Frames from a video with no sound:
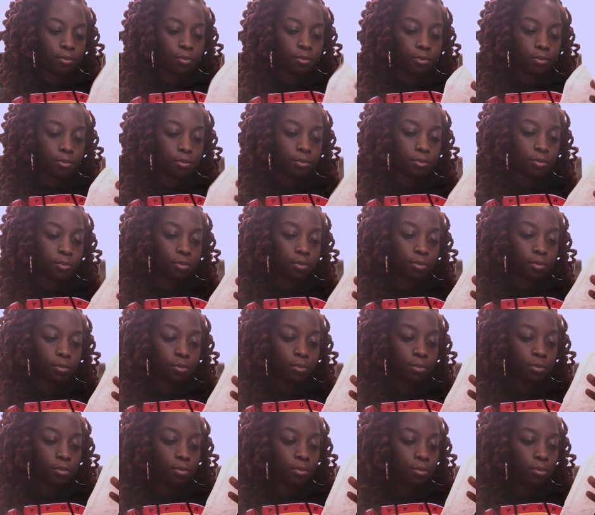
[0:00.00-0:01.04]

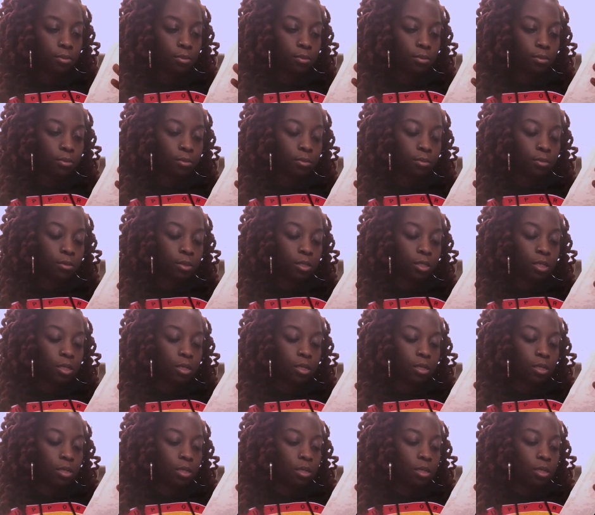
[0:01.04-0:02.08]

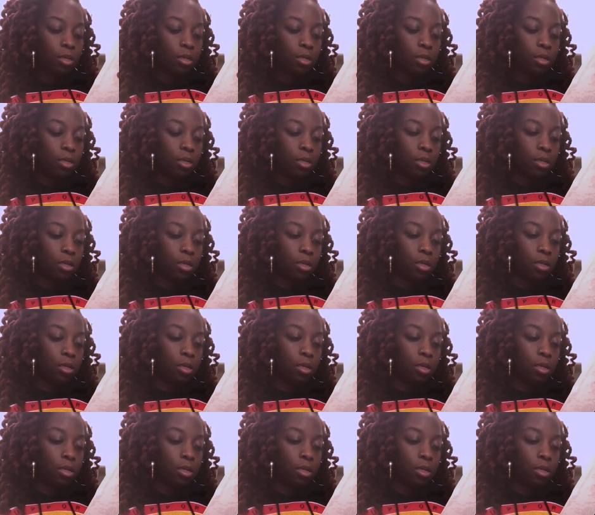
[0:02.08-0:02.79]
(silence)